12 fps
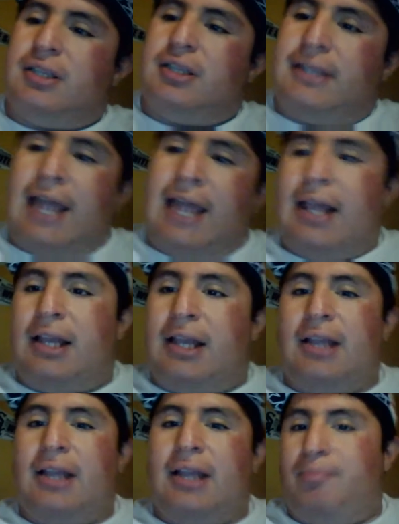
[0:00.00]
Daily
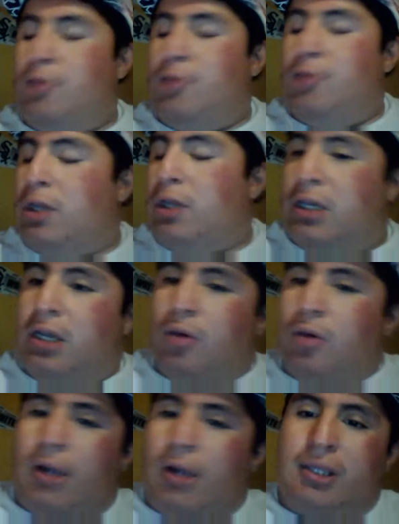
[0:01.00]
in the
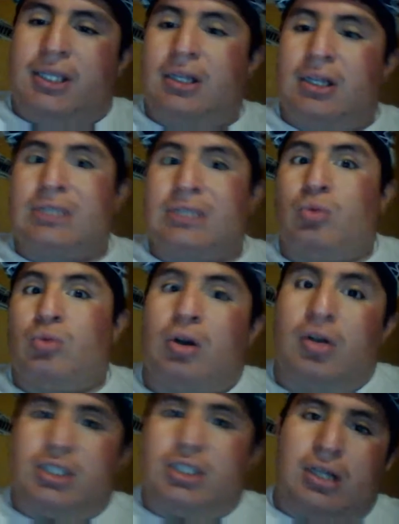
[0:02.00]
Walter says we're
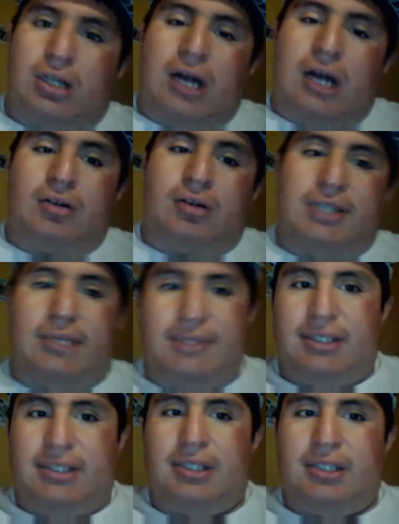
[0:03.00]
going to Chicago
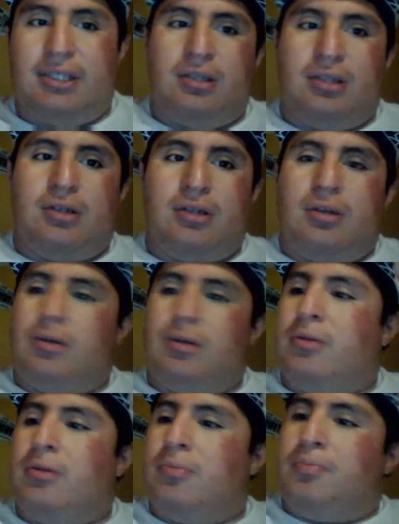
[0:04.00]
teams,
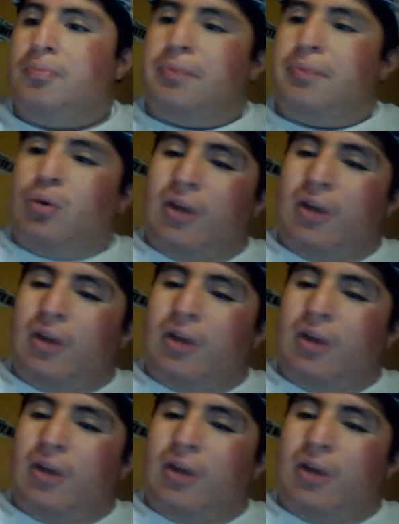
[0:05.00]
but one